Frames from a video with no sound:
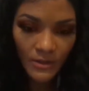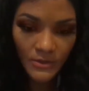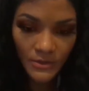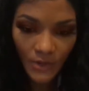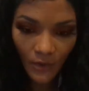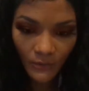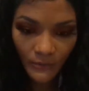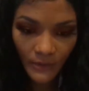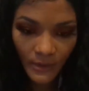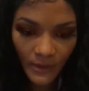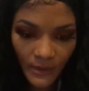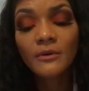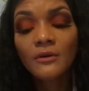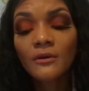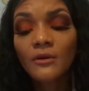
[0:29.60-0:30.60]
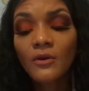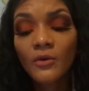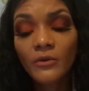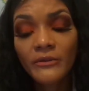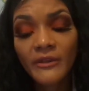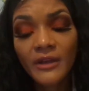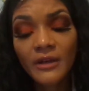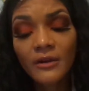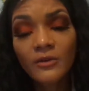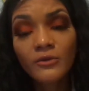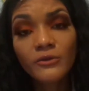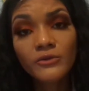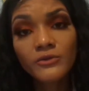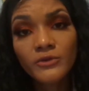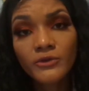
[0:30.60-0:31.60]
So go there, go
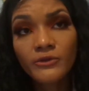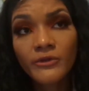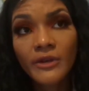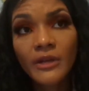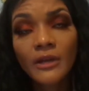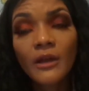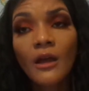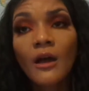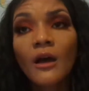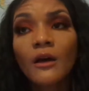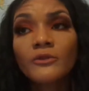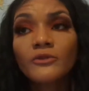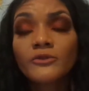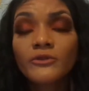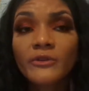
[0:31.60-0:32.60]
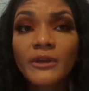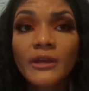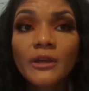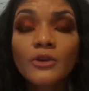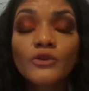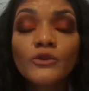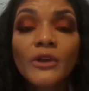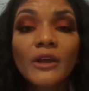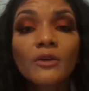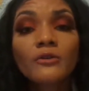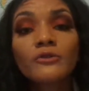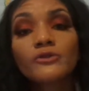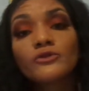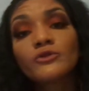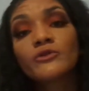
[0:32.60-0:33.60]
to tutoring. Tutoring, you can go
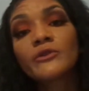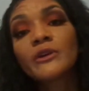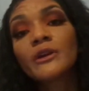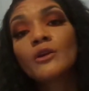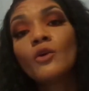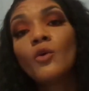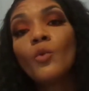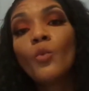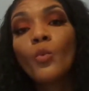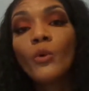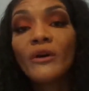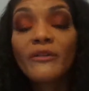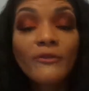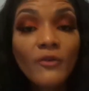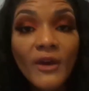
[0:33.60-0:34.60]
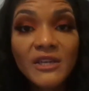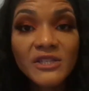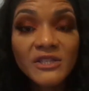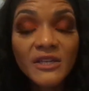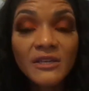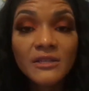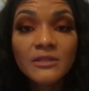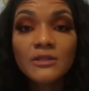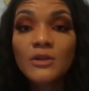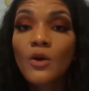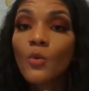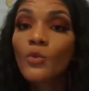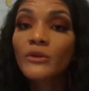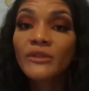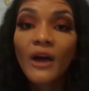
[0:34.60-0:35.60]
to tutoring with questions,
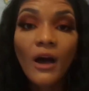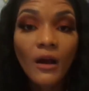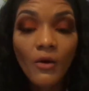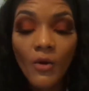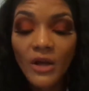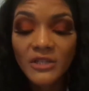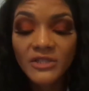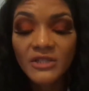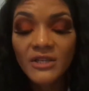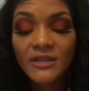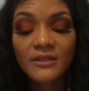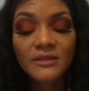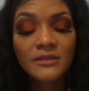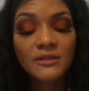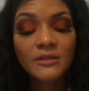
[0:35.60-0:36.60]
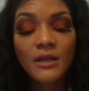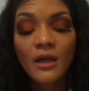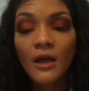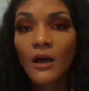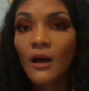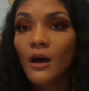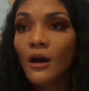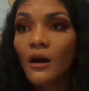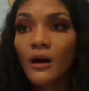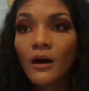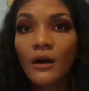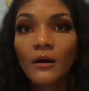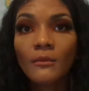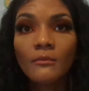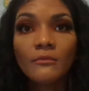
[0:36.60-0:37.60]
without questions.
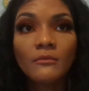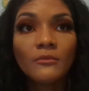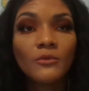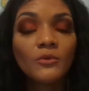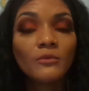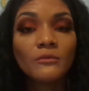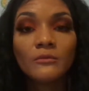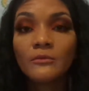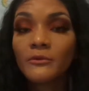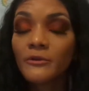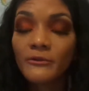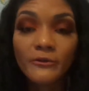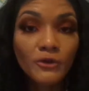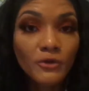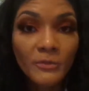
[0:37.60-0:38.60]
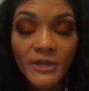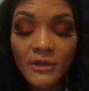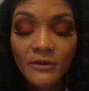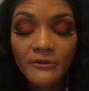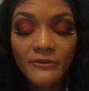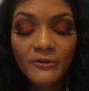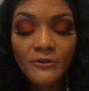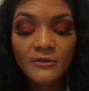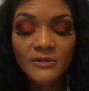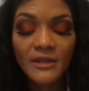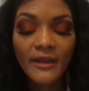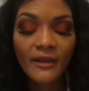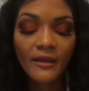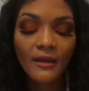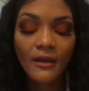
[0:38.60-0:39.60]
Um, you are being confused,
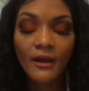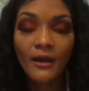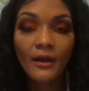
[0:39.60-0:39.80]
like